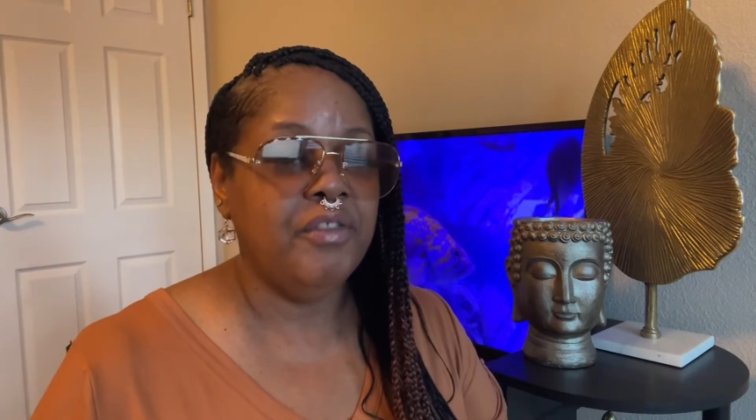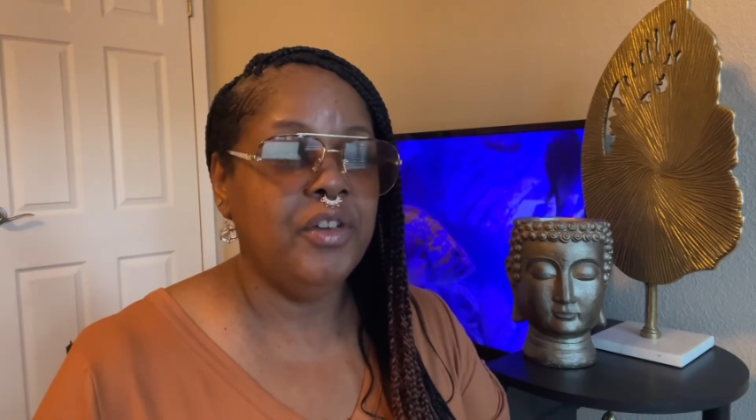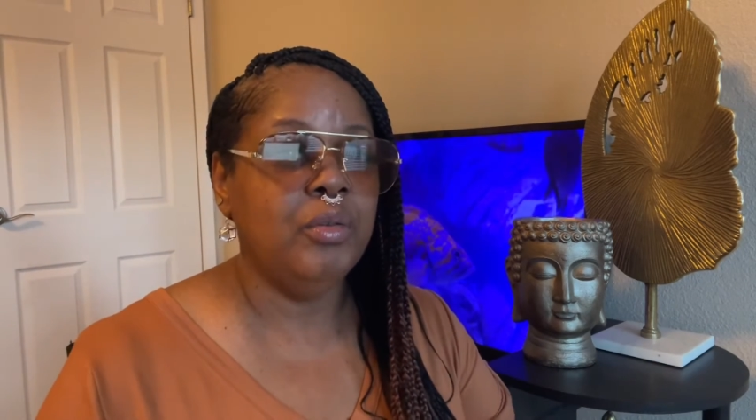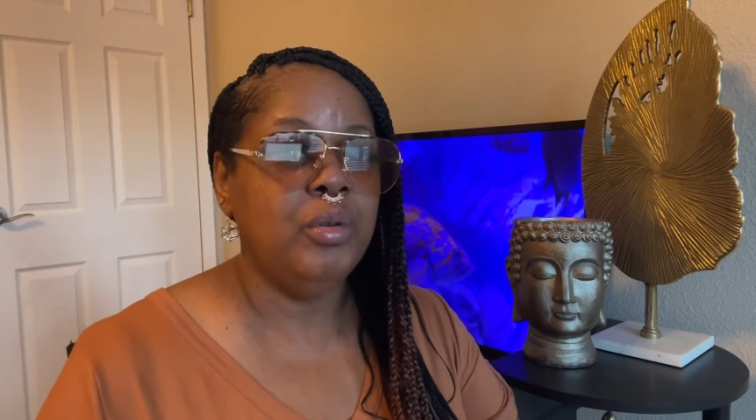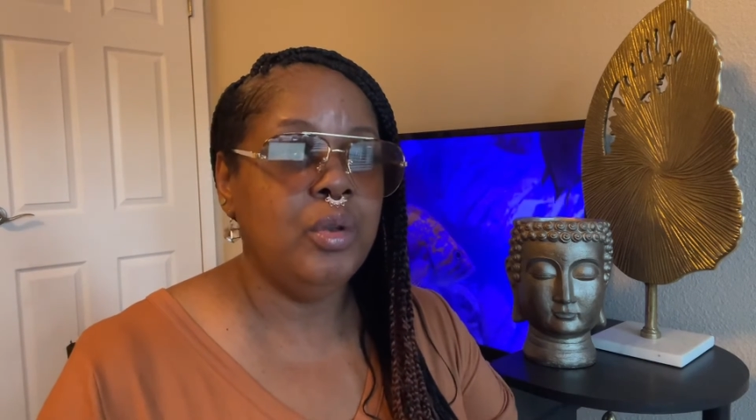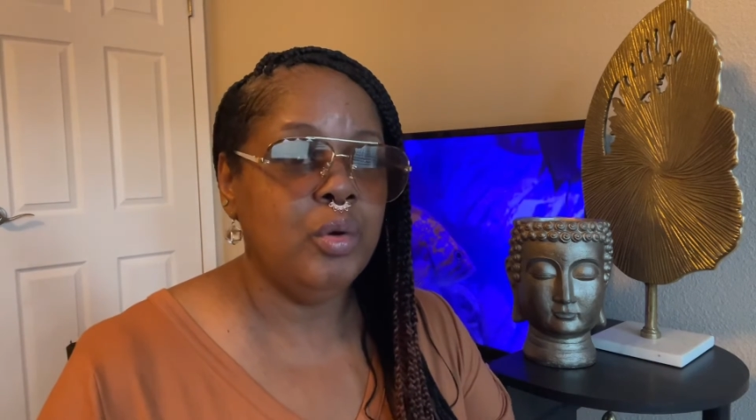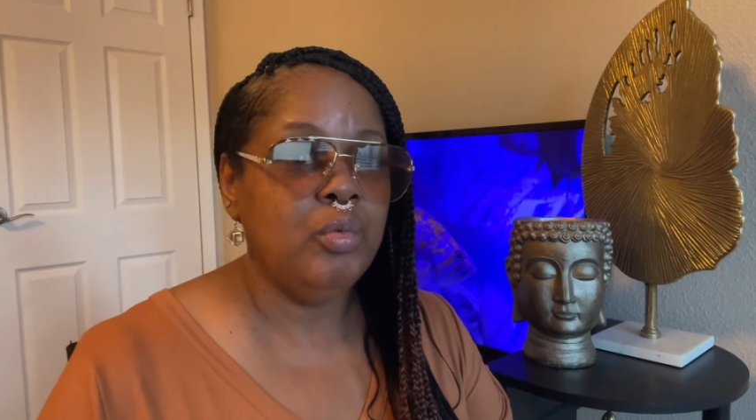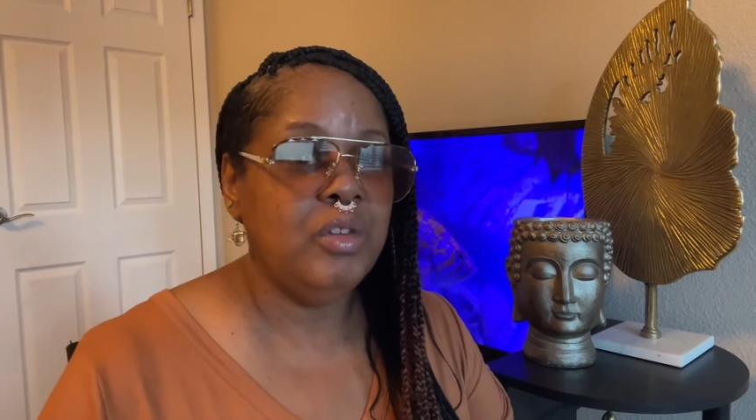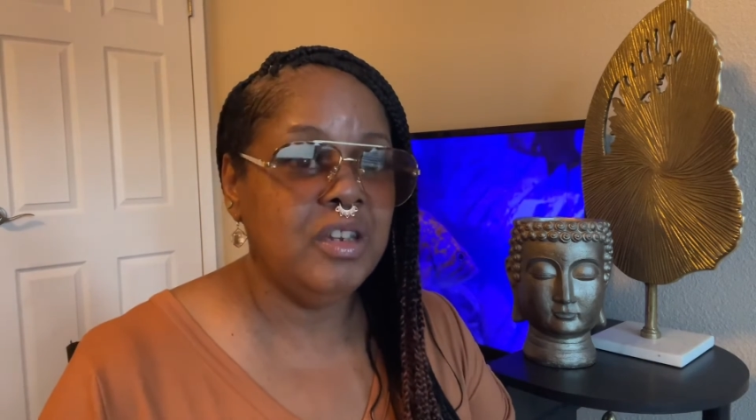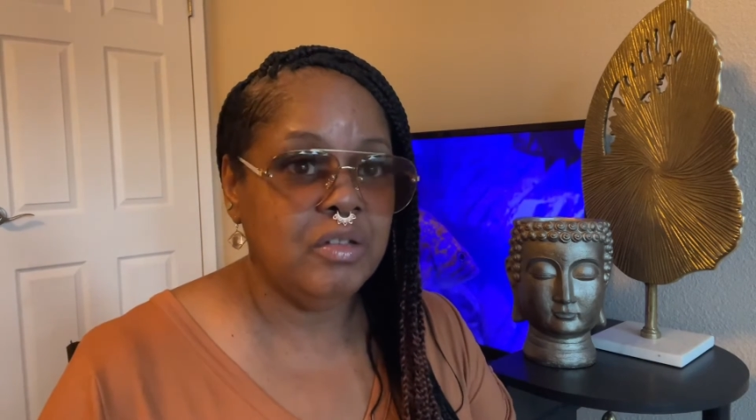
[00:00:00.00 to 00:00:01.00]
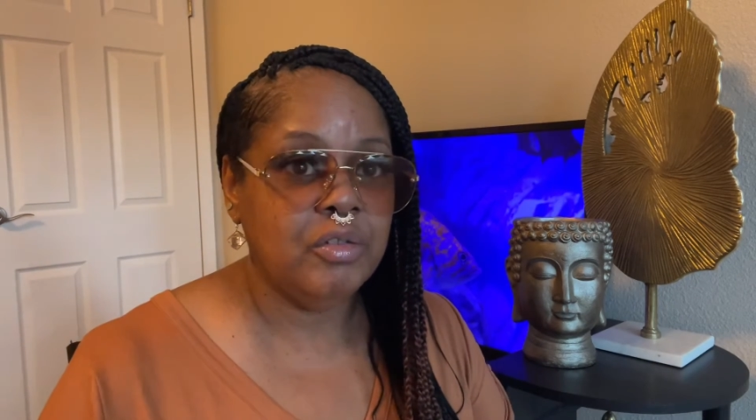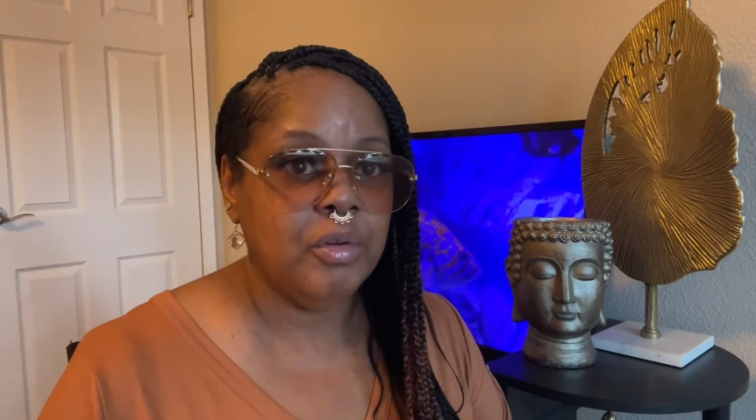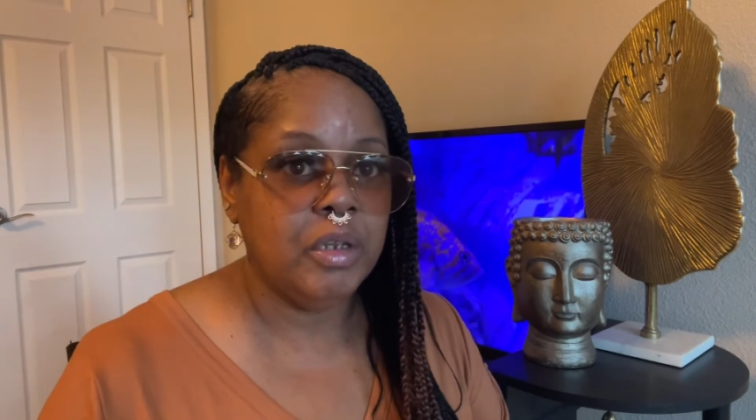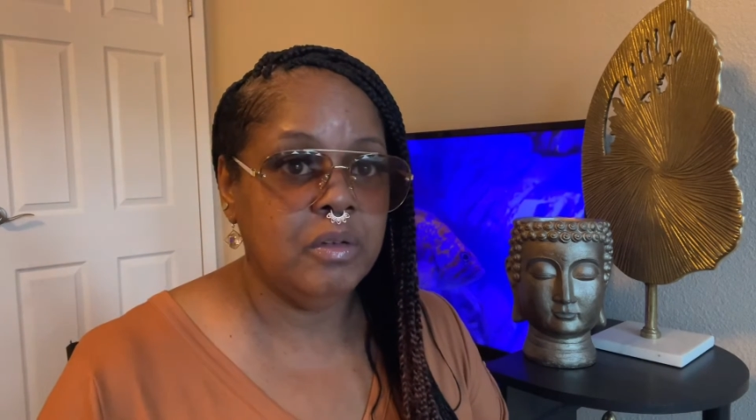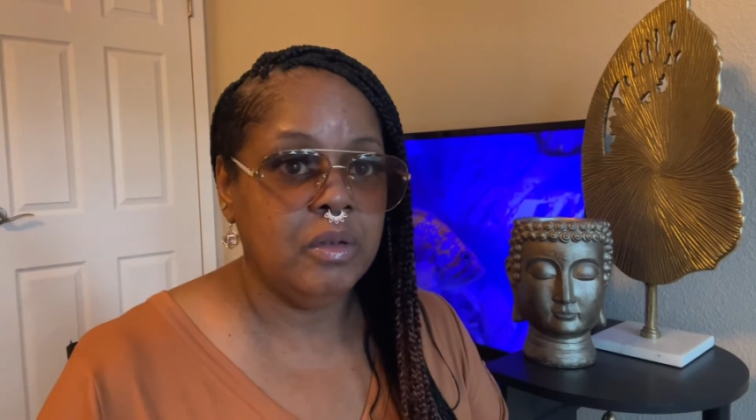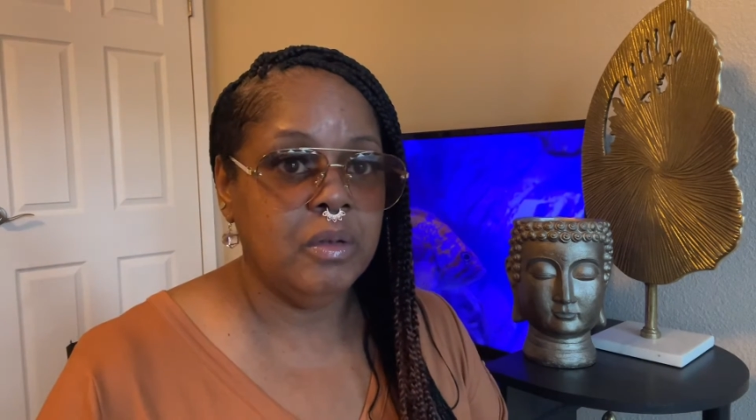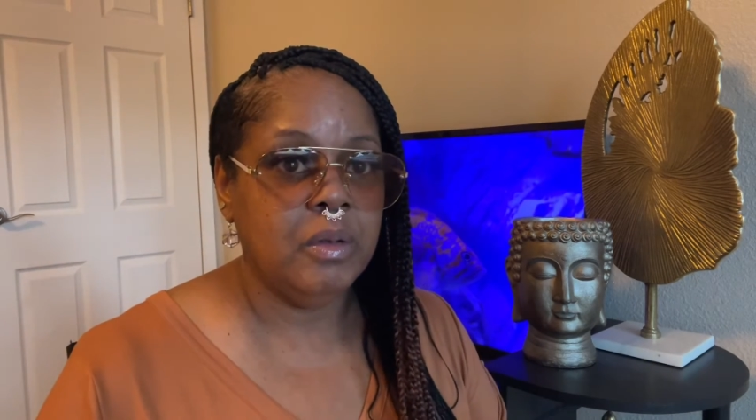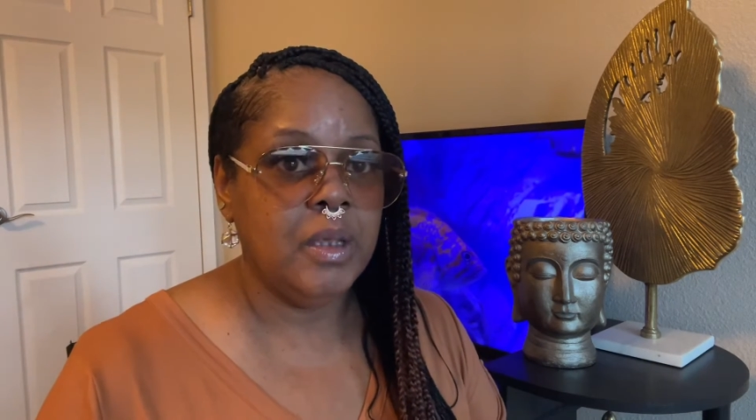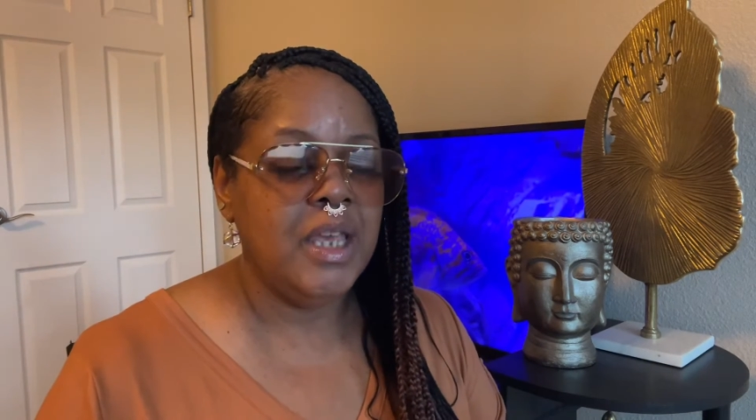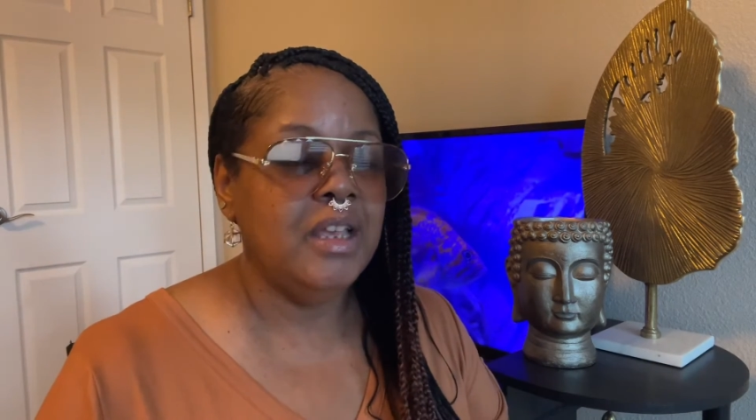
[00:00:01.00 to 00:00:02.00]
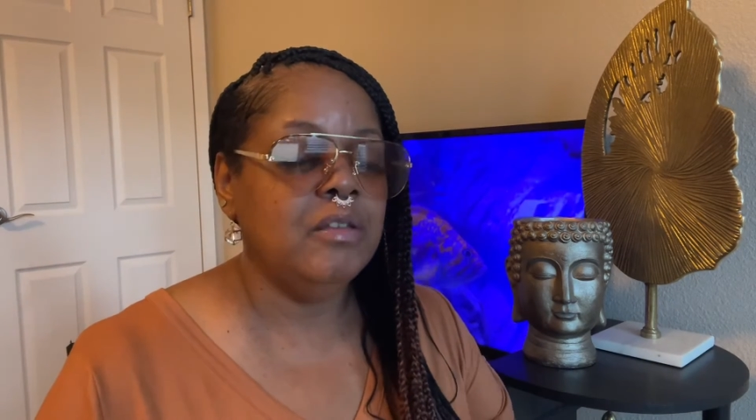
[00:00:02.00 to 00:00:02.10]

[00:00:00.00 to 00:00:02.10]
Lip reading: felt no distress. It's